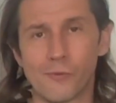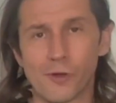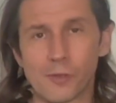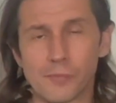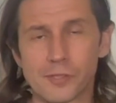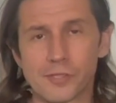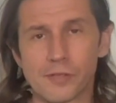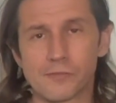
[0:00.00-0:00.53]

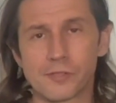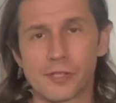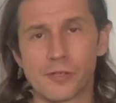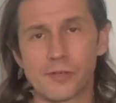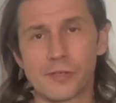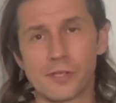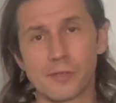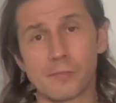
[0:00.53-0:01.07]
welcome to
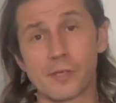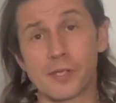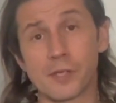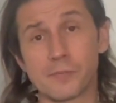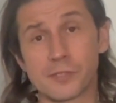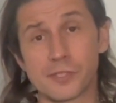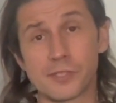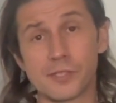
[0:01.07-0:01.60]
Self-Generated. My
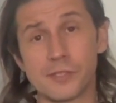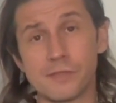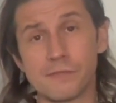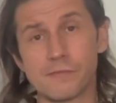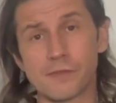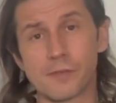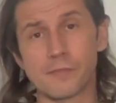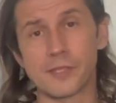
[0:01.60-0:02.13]
name's
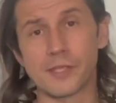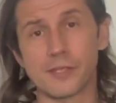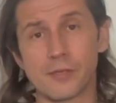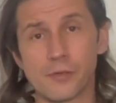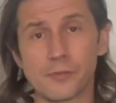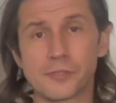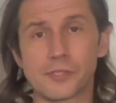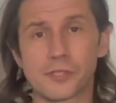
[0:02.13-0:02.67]
Steve. I'm the
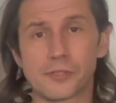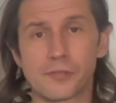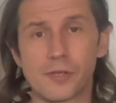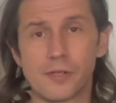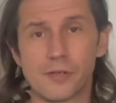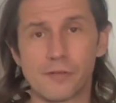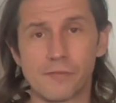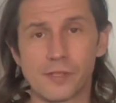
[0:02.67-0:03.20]
host and
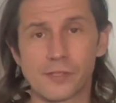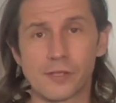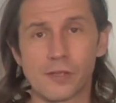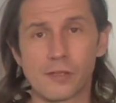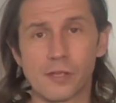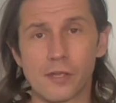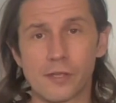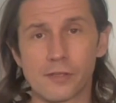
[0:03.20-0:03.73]
creator of this
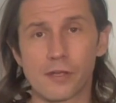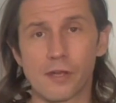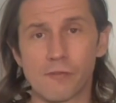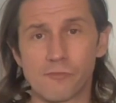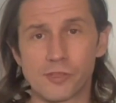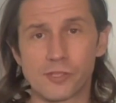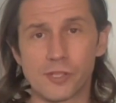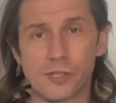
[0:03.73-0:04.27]
online
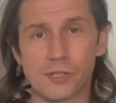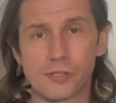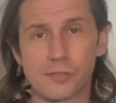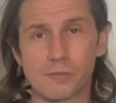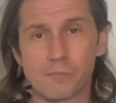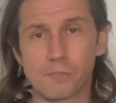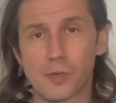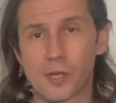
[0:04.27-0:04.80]

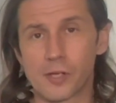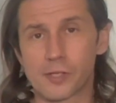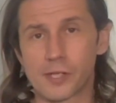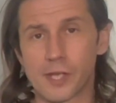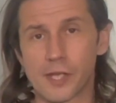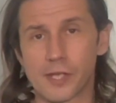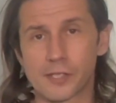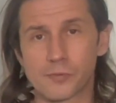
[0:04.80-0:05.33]
conversation,
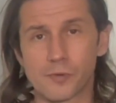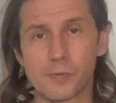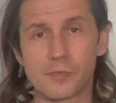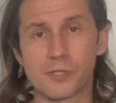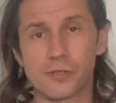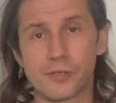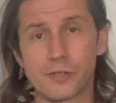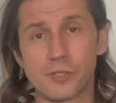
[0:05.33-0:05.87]
podcast, web
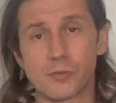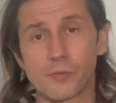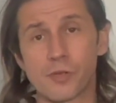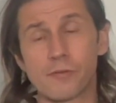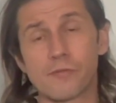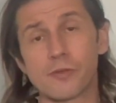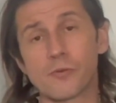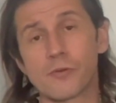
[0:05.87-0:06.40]
series,
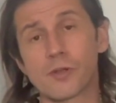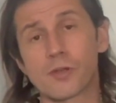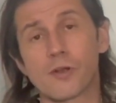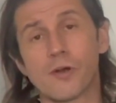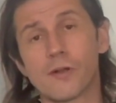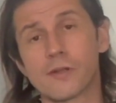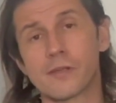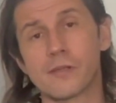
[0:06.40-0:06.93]
whatever you want to
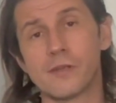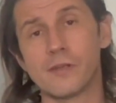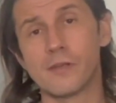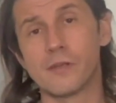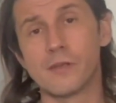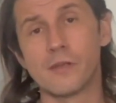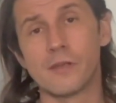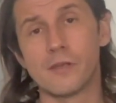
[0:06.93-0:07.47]
call it.
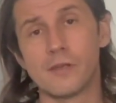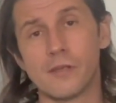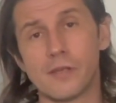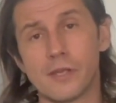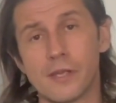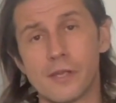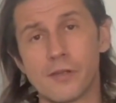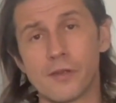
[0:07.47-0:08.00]

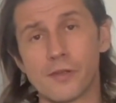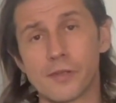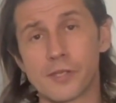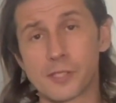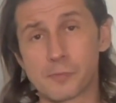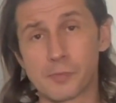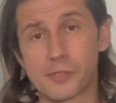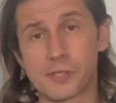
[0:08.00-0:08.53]
And on
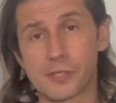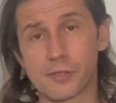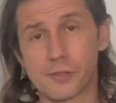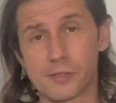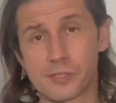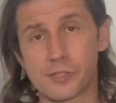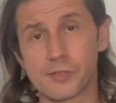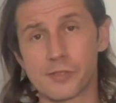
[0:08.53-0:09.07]
this
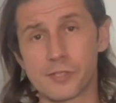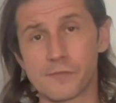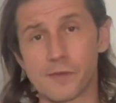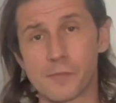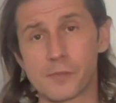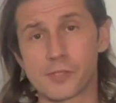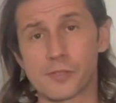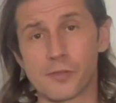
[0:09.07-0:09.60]
particular series of
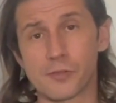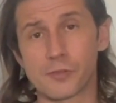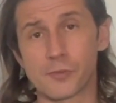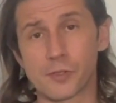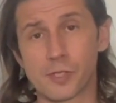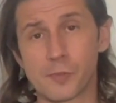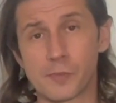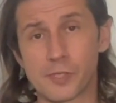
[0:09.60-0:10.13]
episodes,
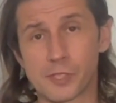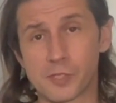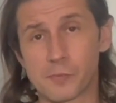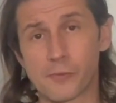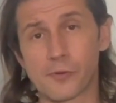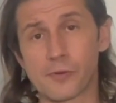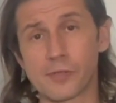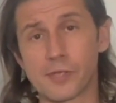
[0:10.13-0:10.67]
we're going to be
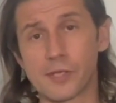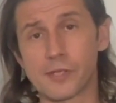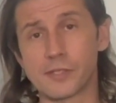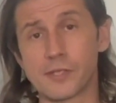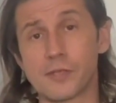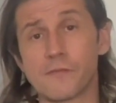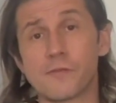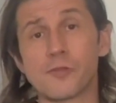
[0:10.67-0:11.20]
exploring the
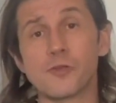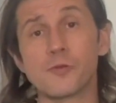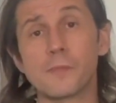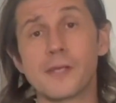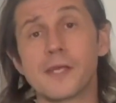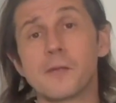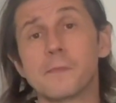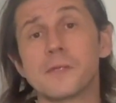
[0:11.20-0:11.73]
idea of
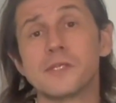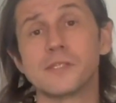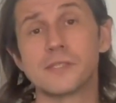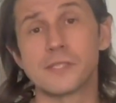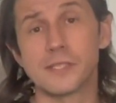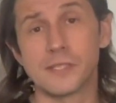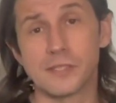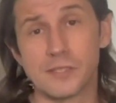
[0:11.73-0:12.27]
human
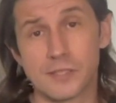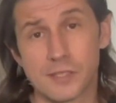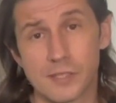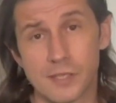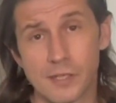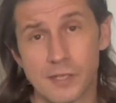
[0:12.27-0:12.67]
NPCs.